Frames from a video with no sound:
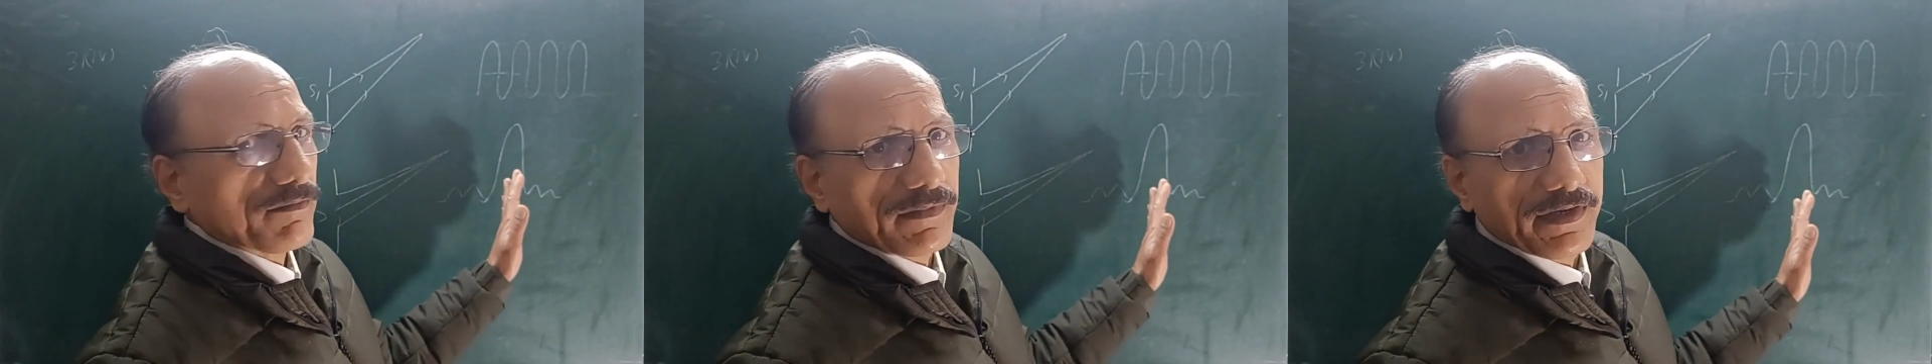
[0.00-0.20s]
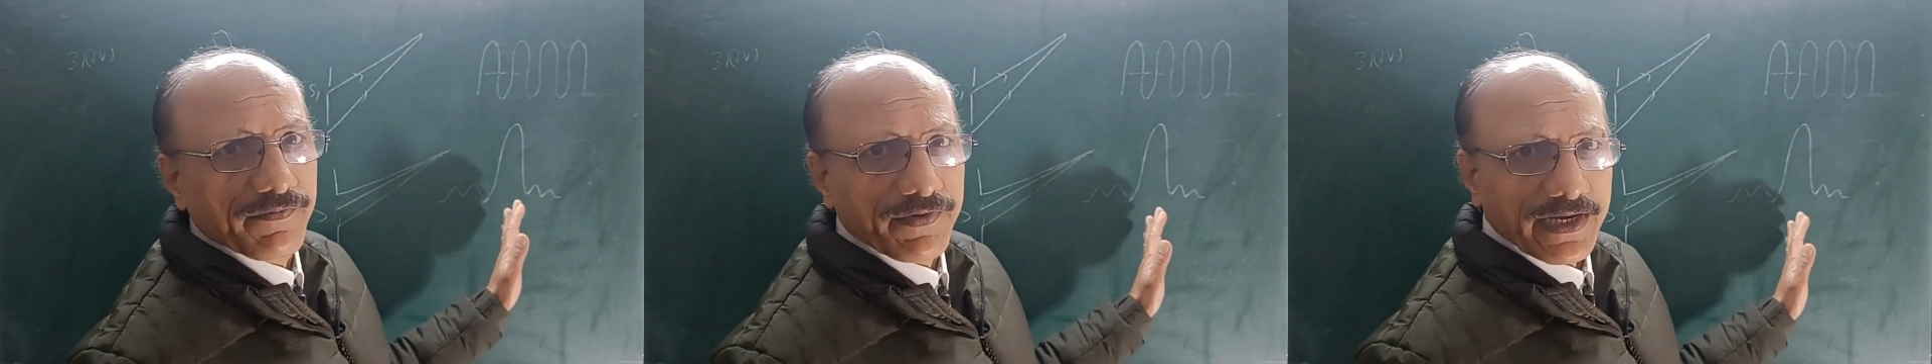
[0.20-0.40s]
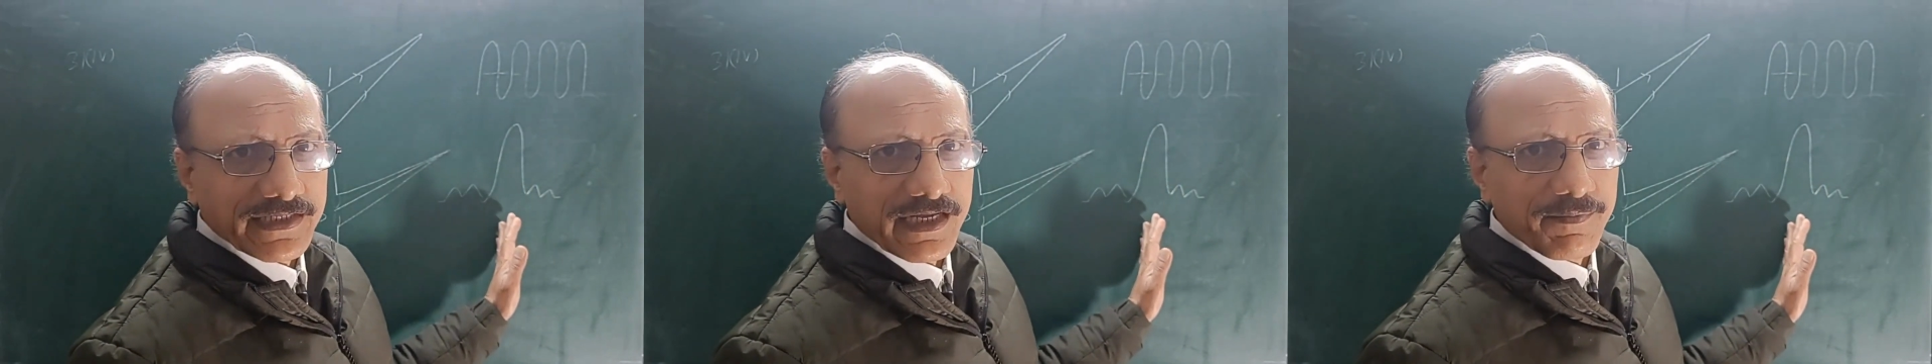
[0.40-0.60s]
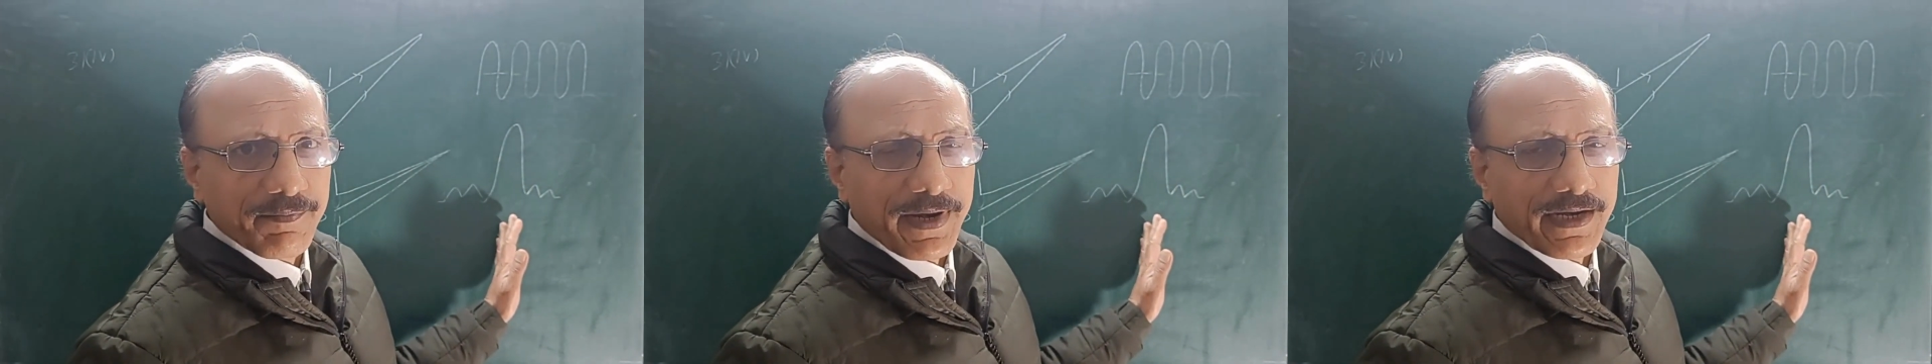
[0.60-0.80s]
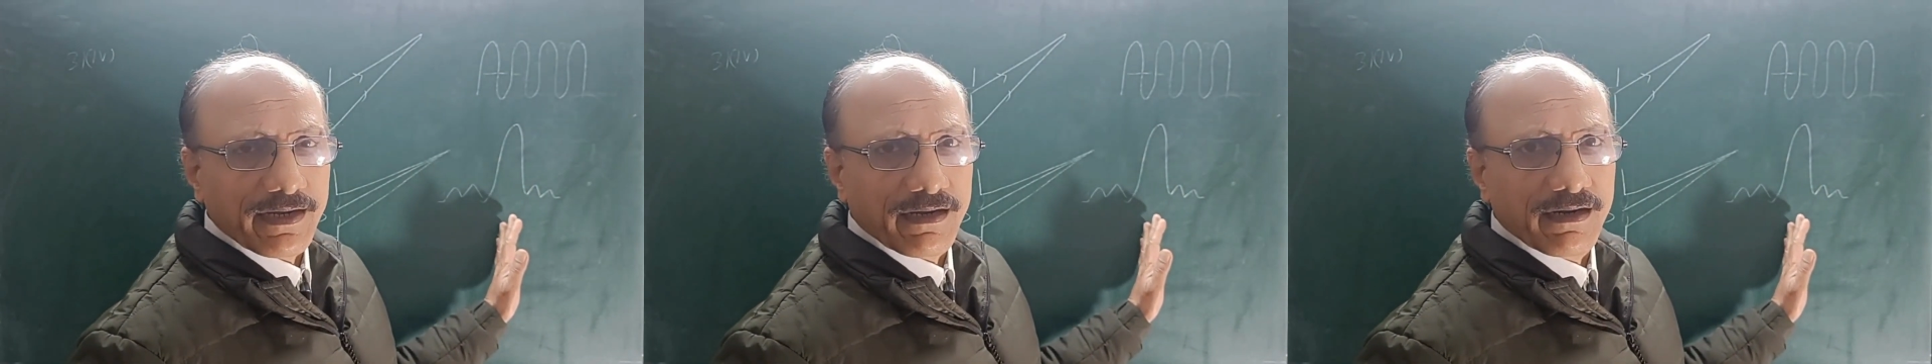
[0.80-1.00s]
diffraction
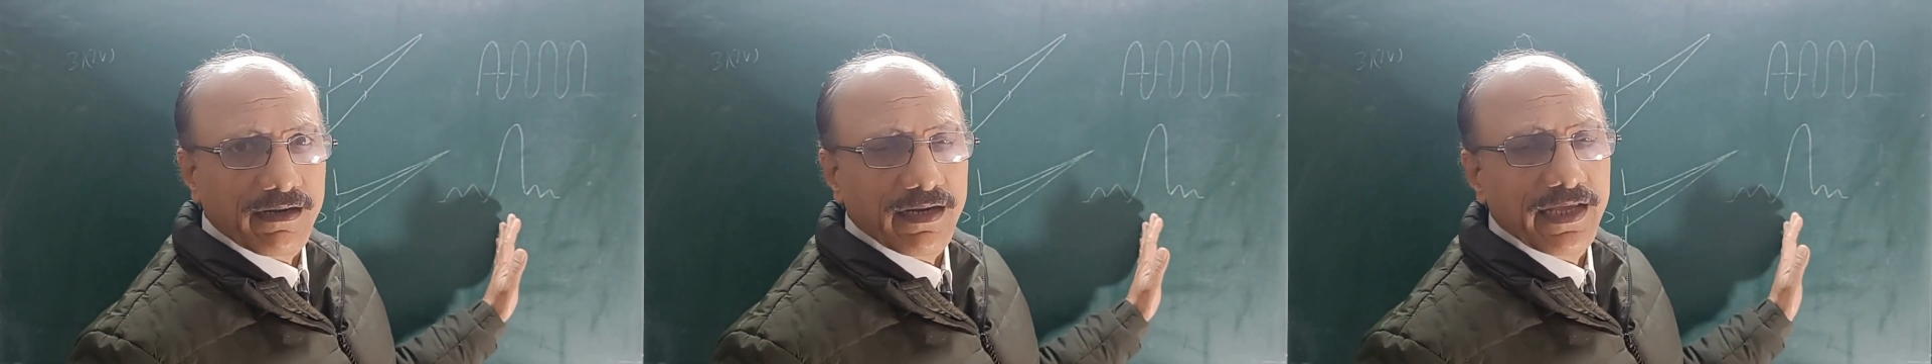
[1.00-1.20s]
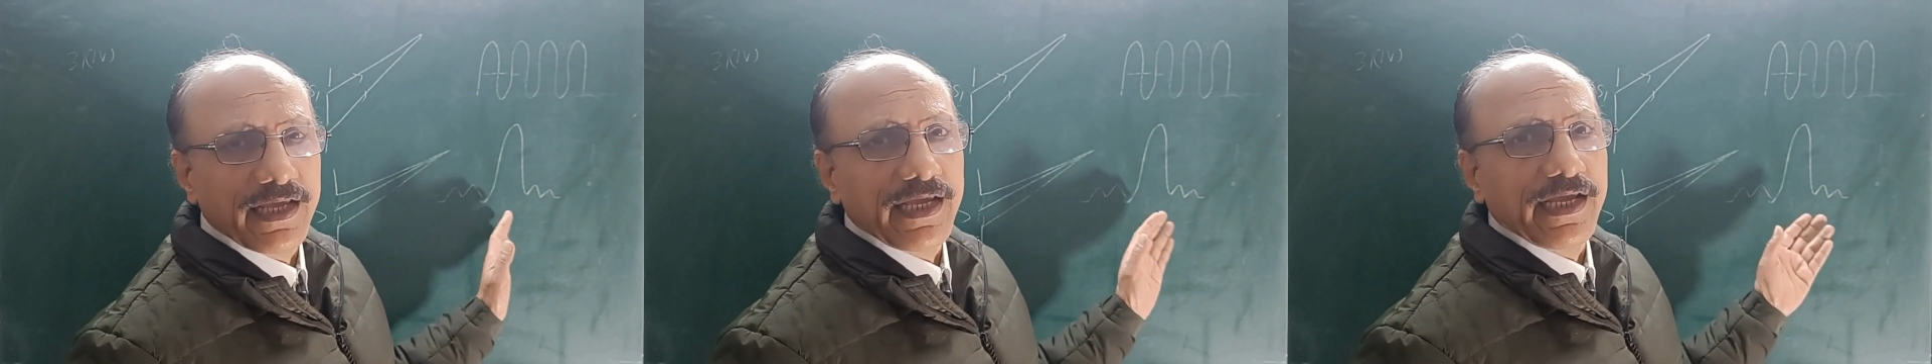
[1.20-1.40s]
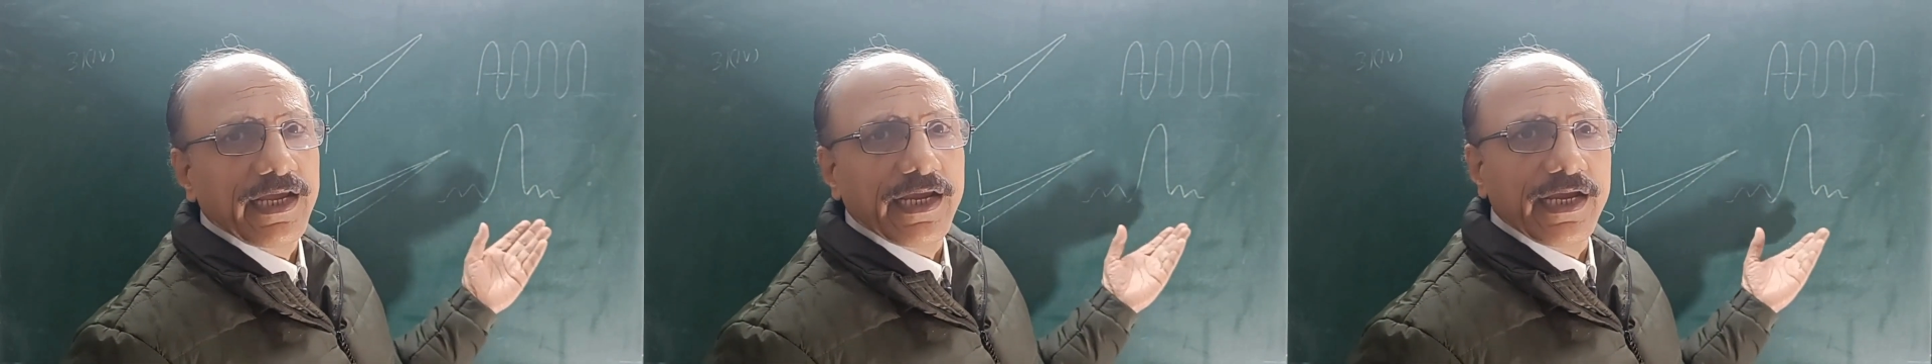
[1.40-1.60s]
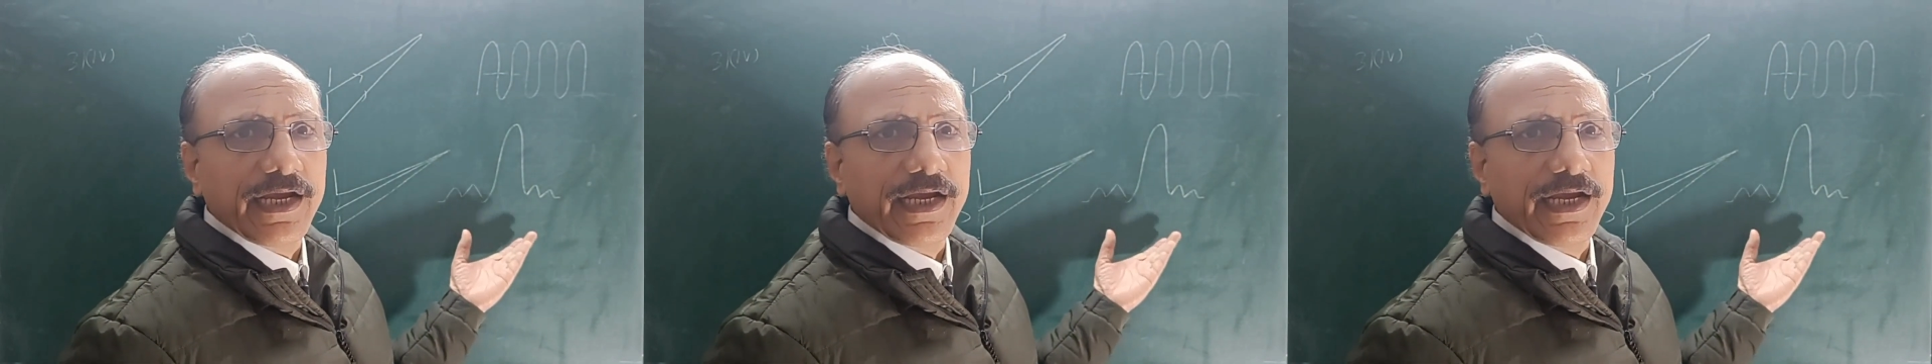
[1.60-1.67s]
pattern,